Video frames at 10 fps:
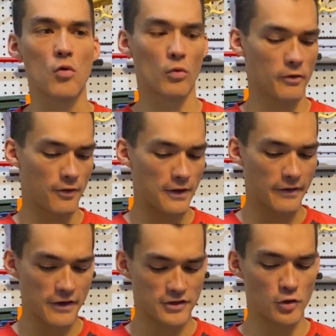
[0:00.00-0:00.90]
worth it
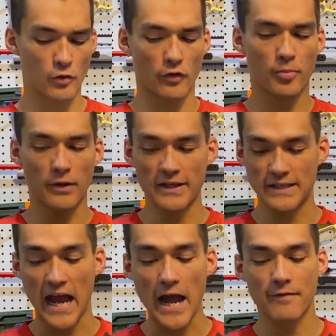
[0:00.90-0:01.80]
unless you were to
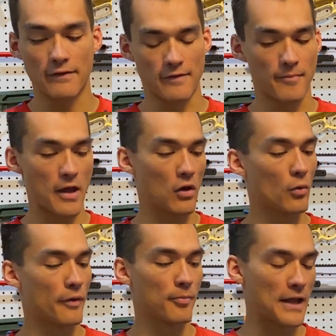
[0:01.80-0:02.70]
replace half of the
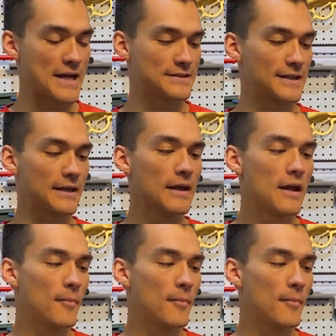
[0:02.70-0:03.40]
metal with plastic.